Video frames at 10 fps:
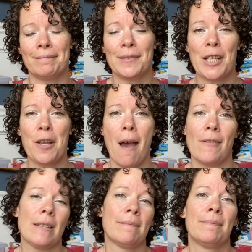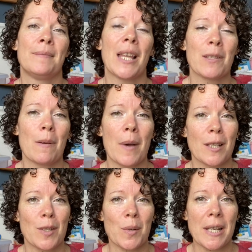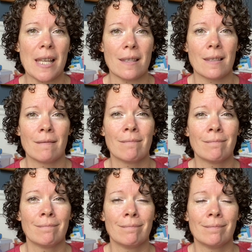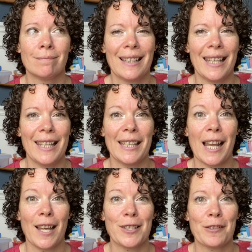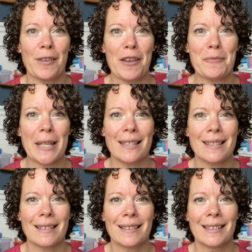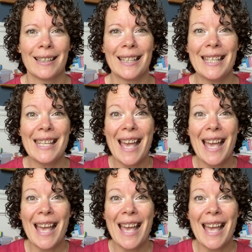There you have it. That's what Montessori is in under 5 minutes. Yay!